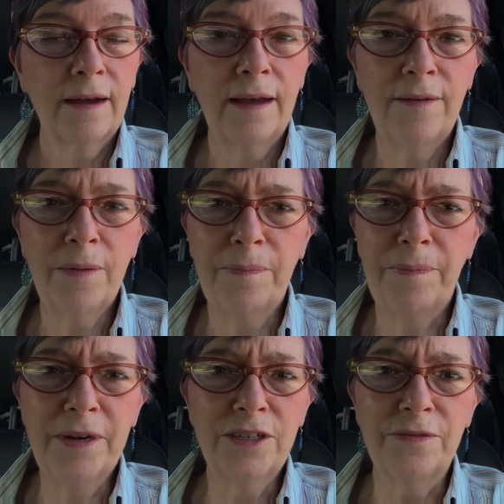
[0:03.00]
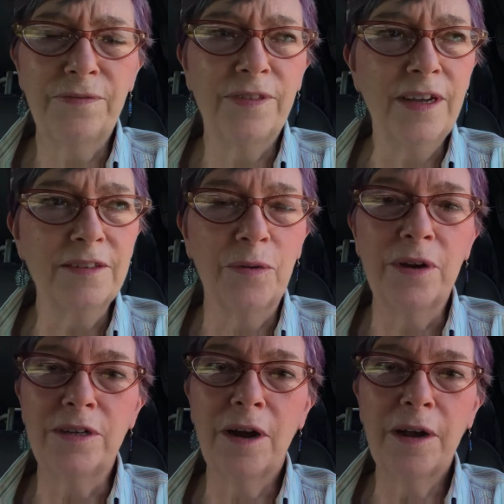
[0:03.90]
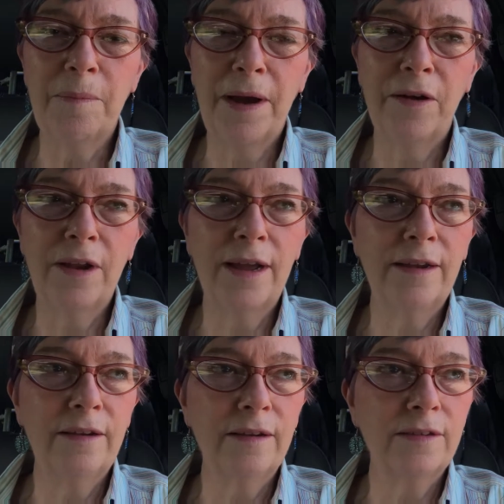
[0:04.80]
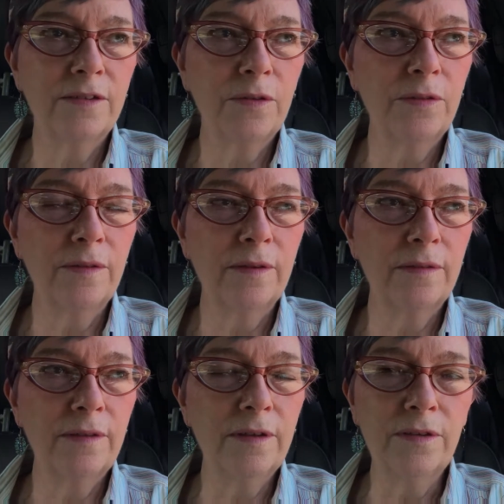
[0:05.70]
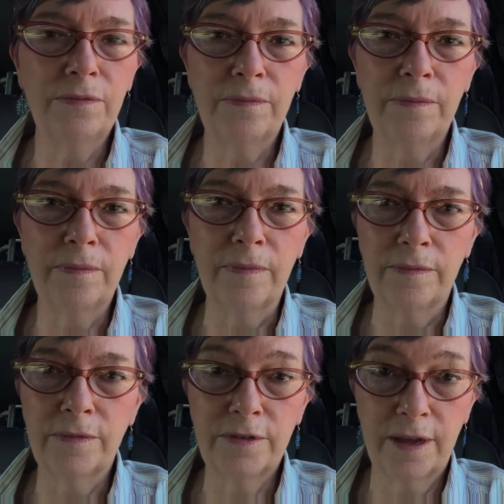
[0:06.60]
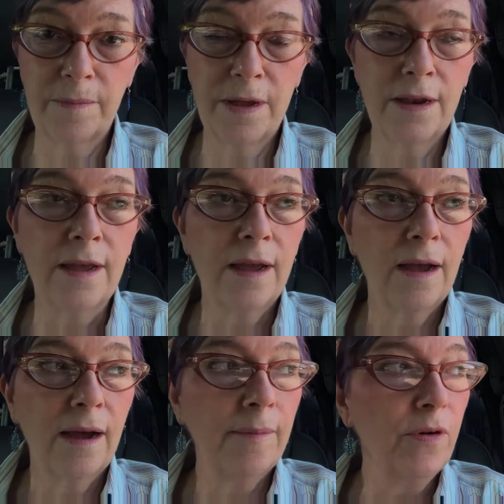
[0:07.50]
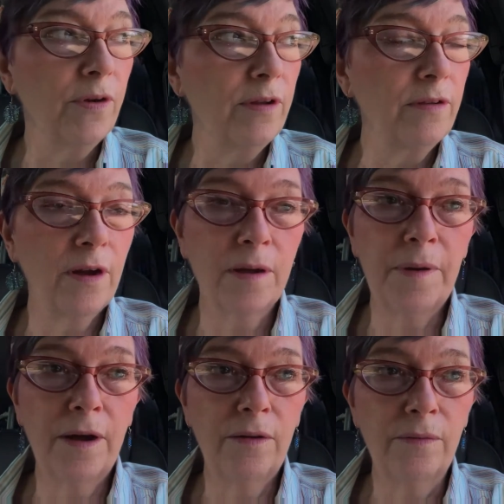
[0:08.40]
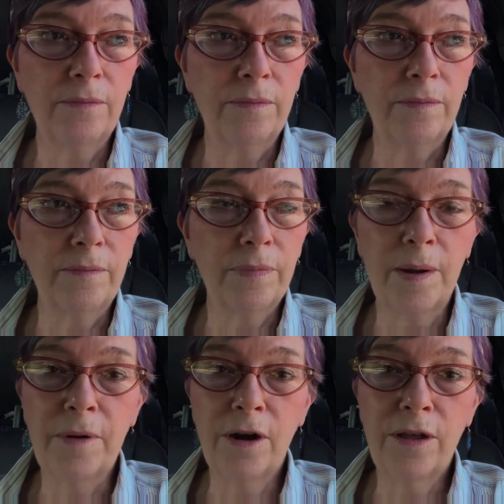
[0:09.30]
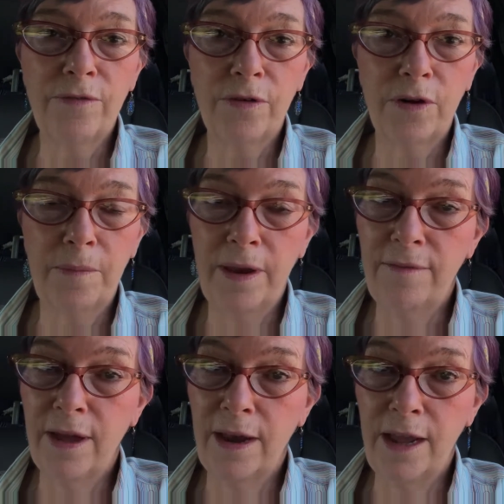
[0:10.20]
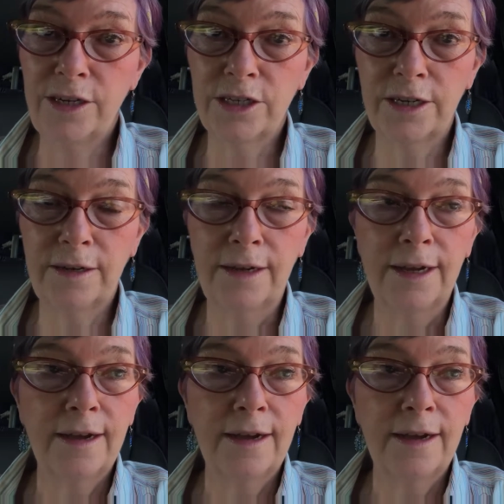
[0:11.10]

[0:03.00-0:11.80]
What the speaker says: I have a bunch of things I want to talk about, and so this segment I'm going to talk about primarily for Minivan Nation.